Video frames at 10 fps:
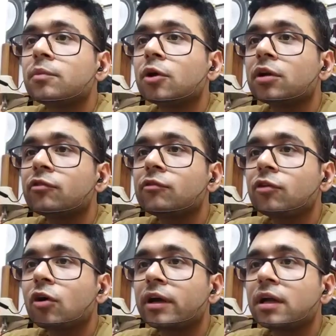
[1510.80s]
In
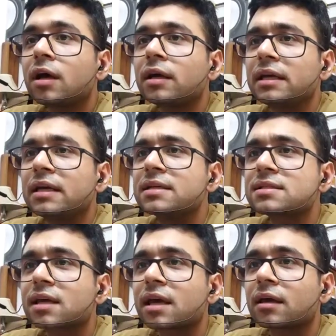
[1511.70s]
beautiful Florida,
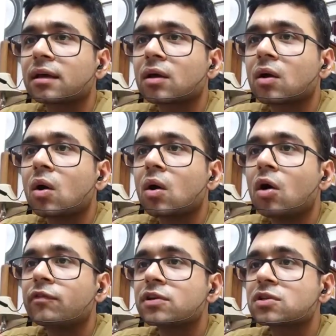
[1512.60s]
he is king
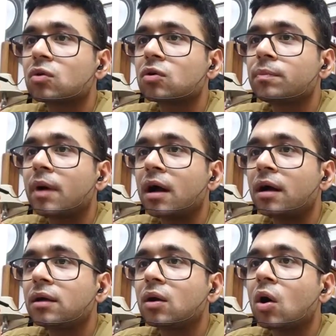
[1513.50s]
of his own
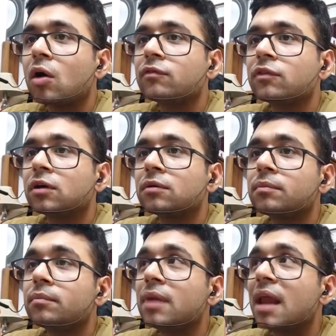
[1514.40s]
part of
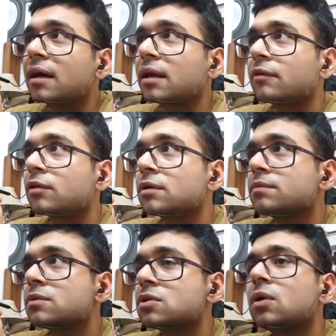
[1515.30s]
the Black
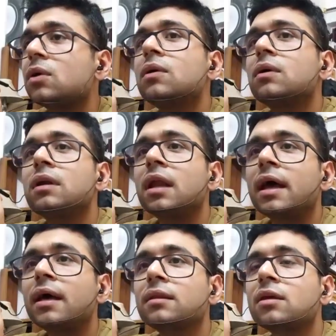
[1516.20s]
River. So,
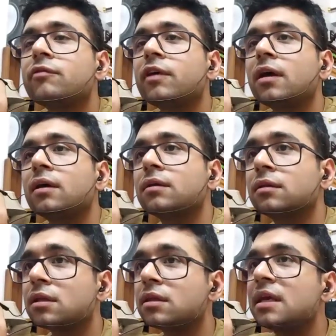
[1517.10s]
like
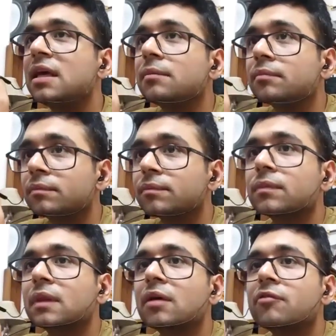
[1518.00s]
the theme,
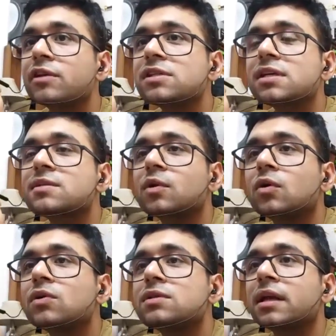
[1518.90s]
which
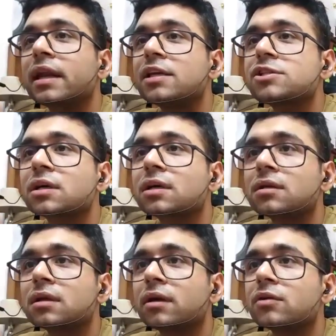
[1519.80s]
explores the
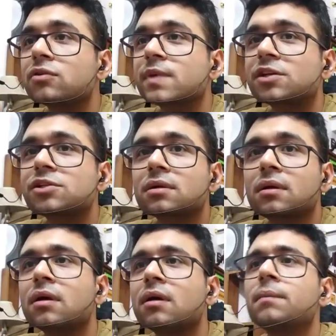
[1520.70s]
nature, the
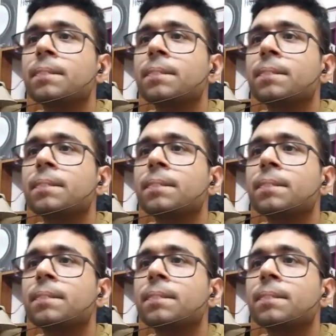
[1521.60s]
introspection,